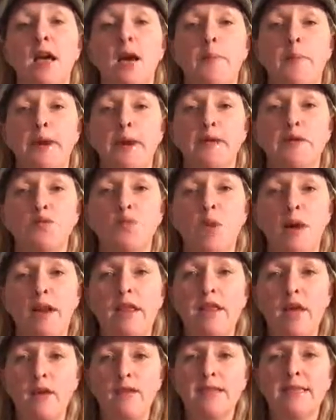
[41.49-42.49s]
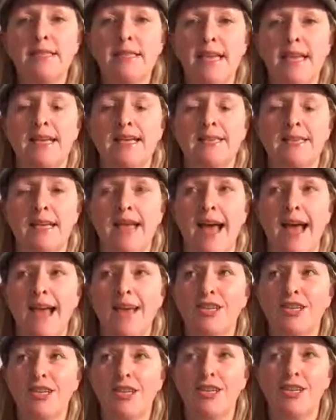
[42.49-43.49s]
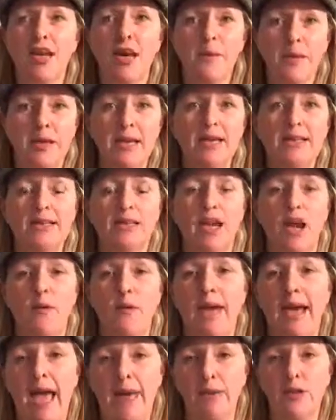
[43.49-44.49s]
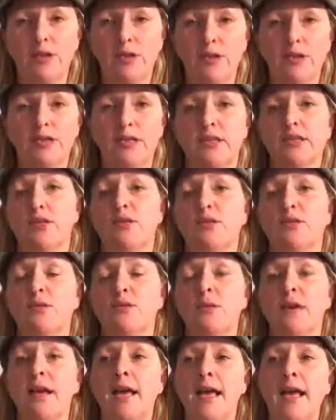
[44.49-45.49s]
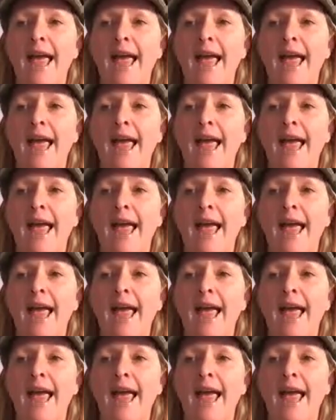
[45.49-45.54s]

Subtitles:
but it was one of those things that actually a couple of years ago I came across the tool,